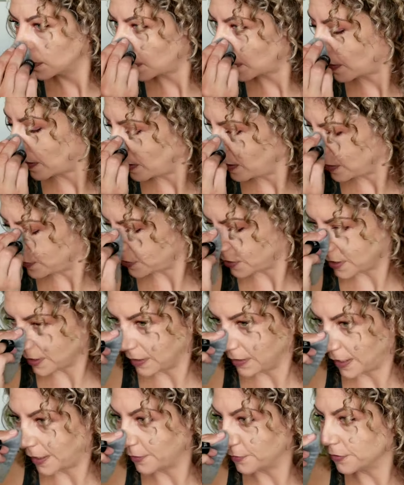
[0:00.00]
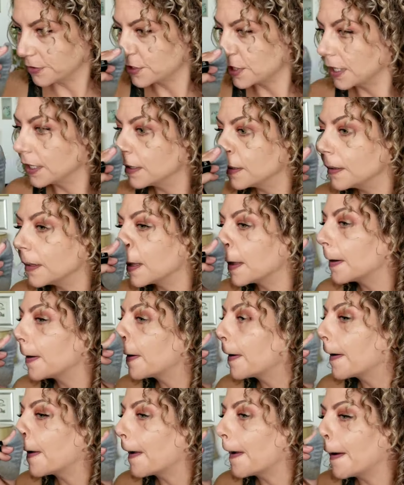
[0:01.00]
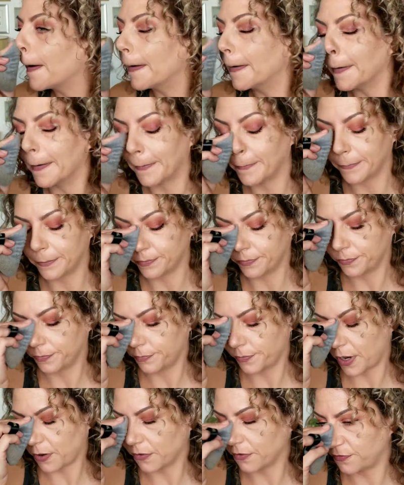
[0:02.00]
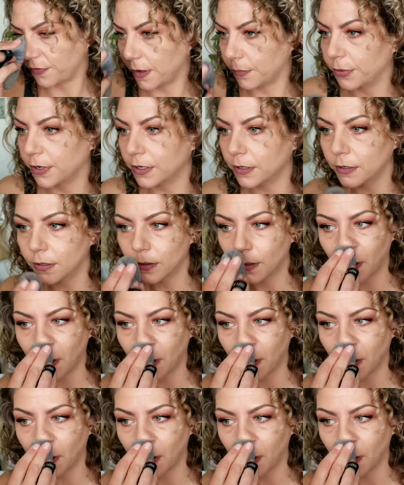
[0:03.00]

I think I should get a lighter shade in that um, Power Fabric.